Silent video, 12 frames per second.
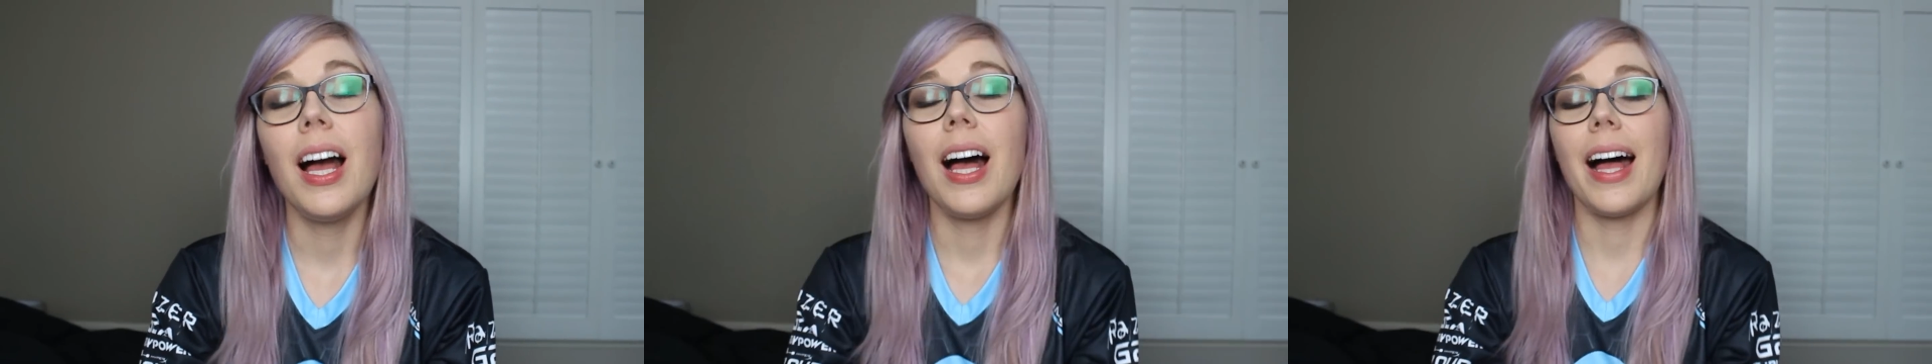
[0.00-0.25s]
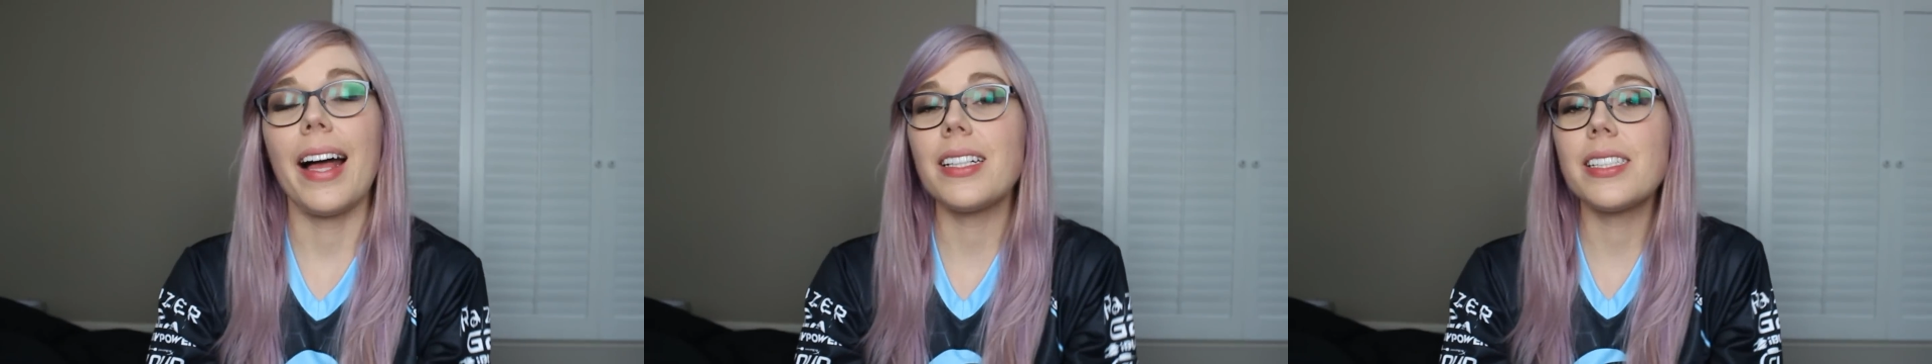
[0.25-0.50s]

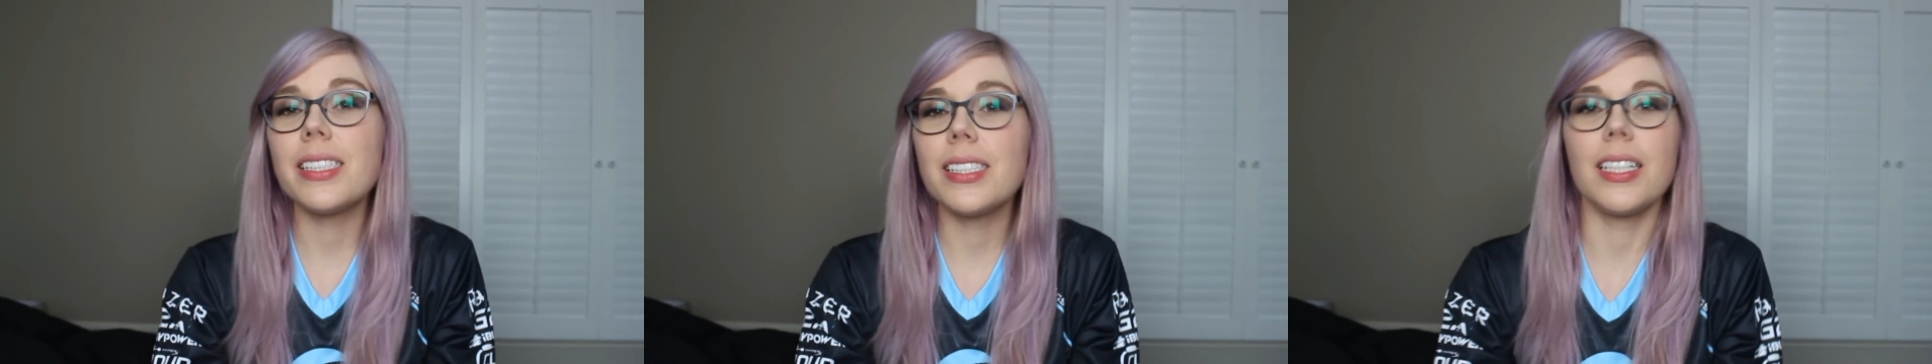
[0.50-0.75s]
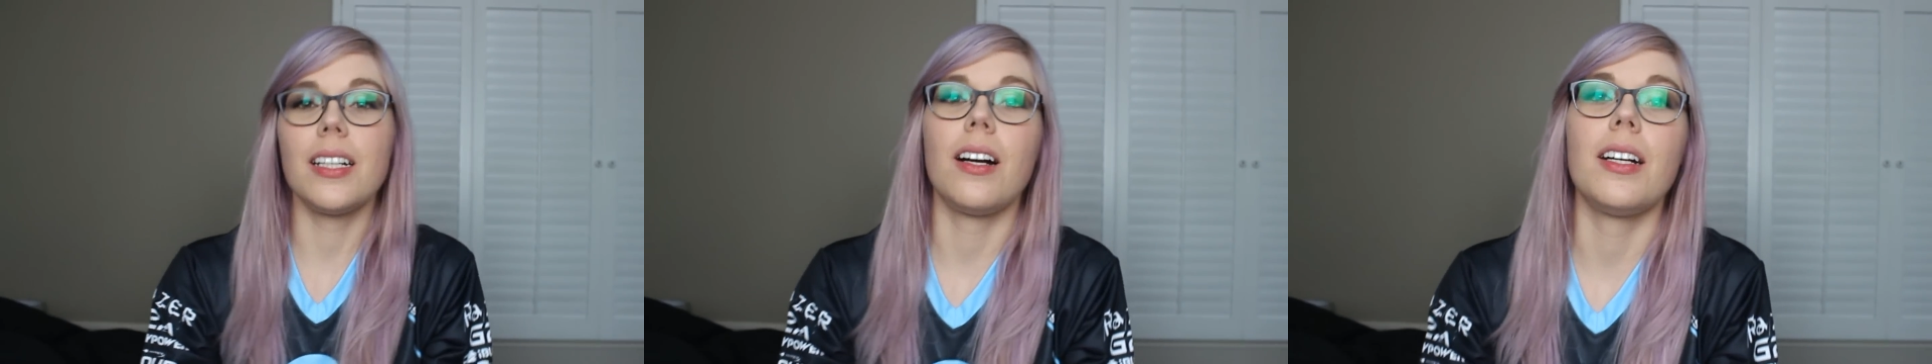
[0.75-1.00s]
I actually
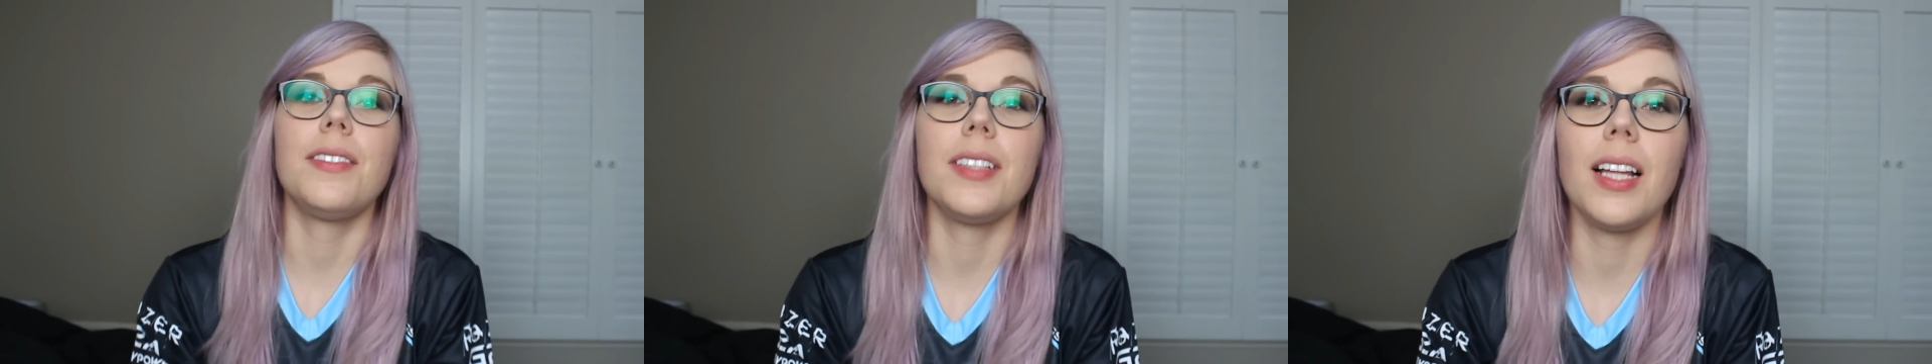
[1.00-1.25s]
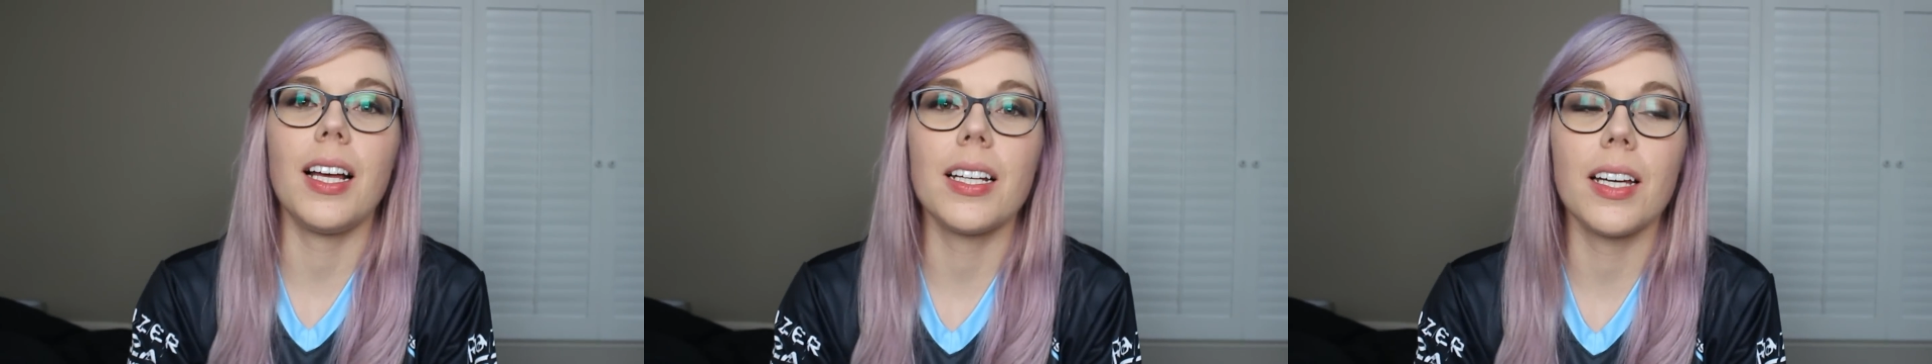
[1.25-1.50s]
did a
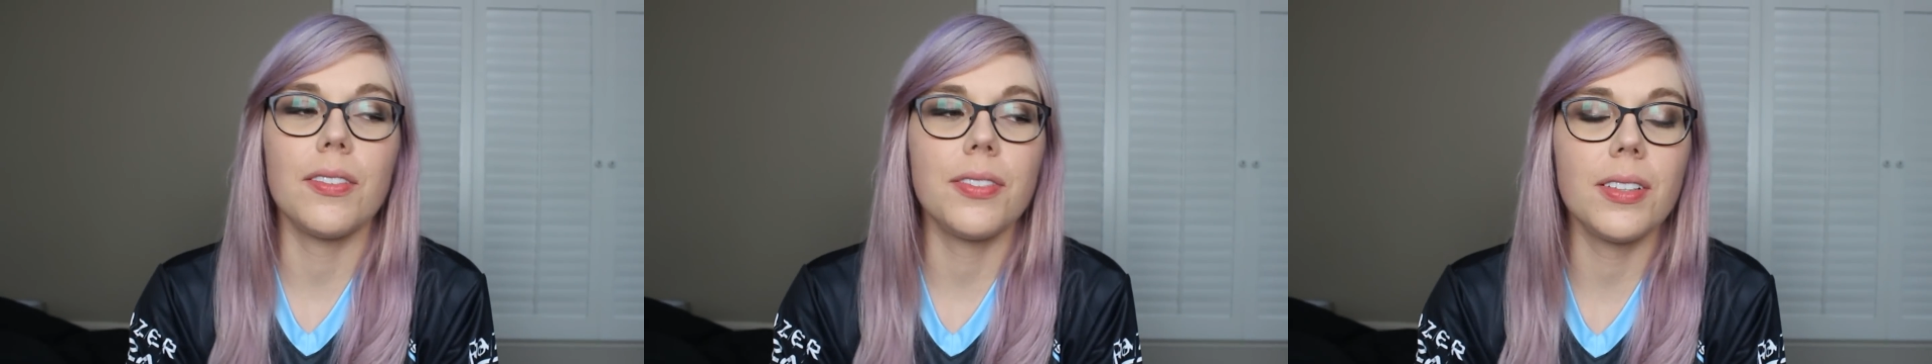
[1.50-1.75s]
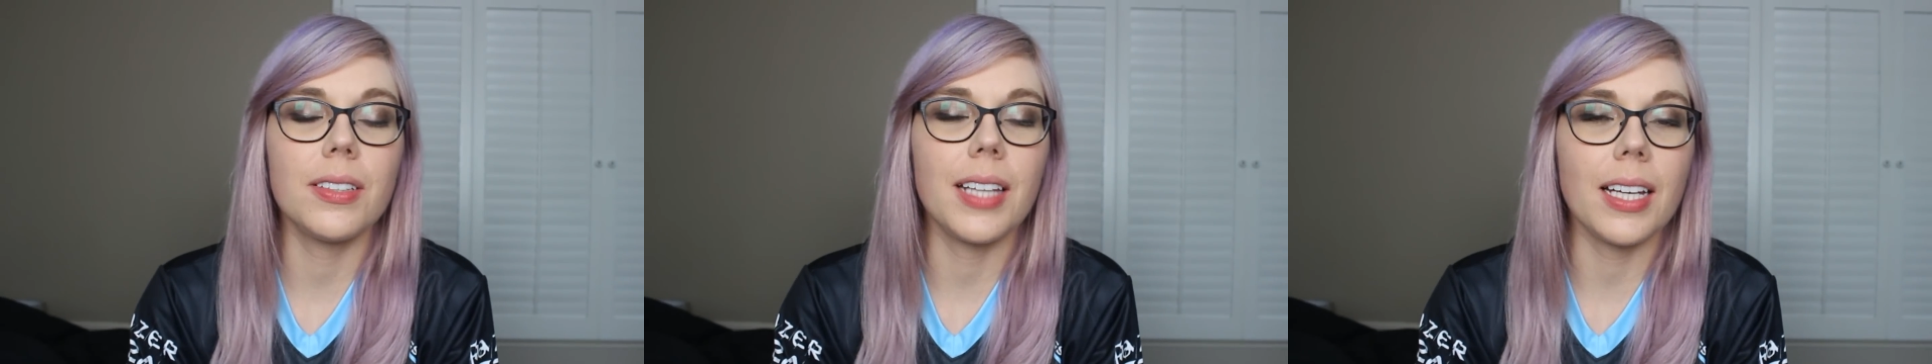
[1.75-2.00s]
harVLOG a
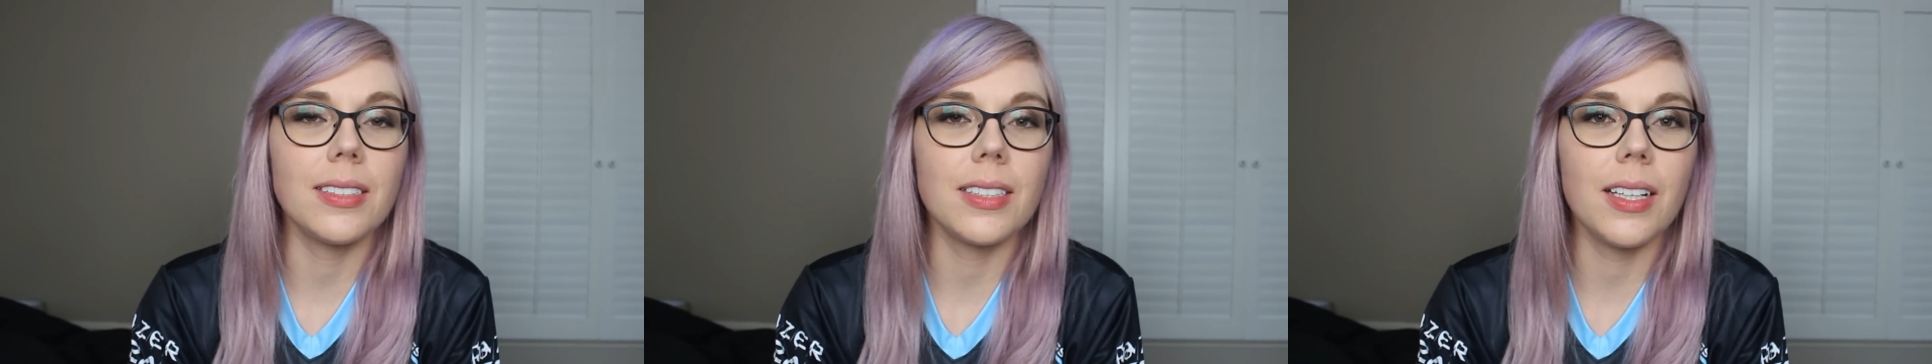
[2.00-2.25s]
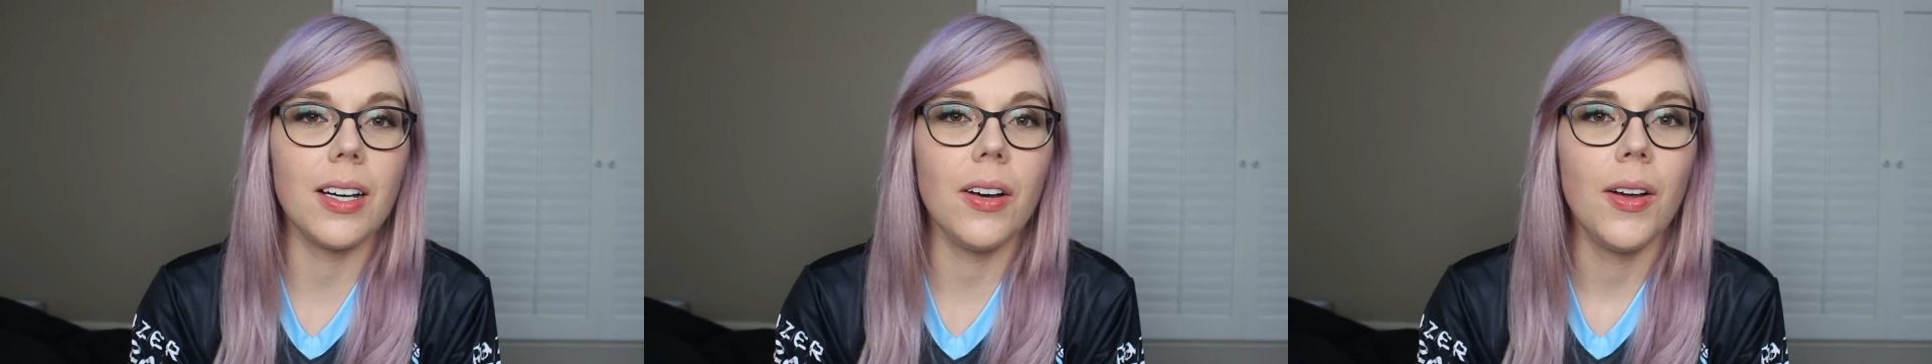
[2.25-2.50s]
few days
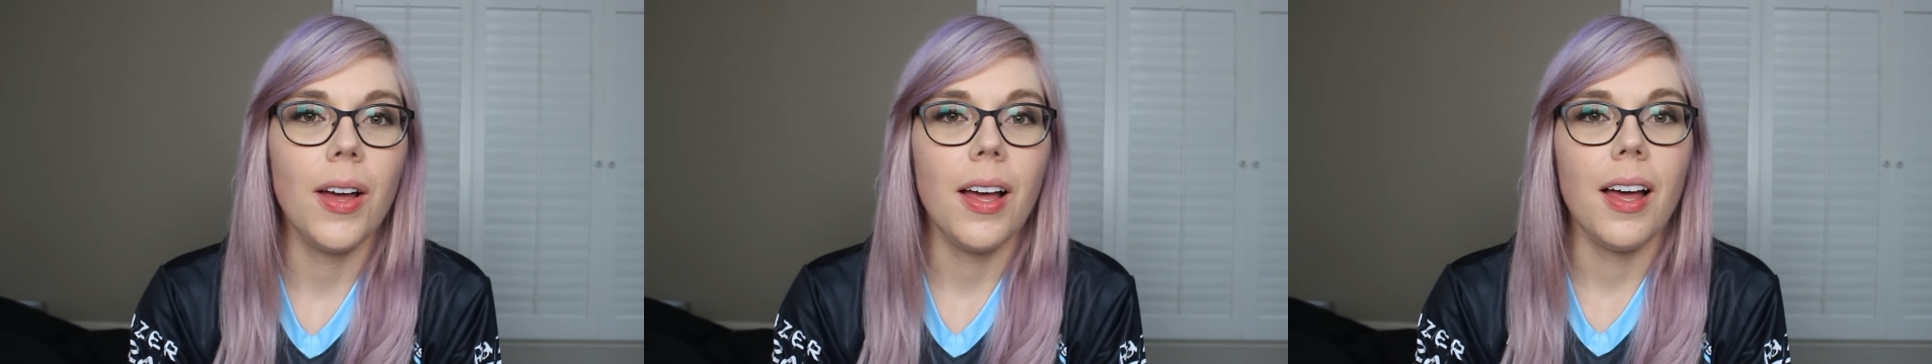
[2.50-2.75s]
ago.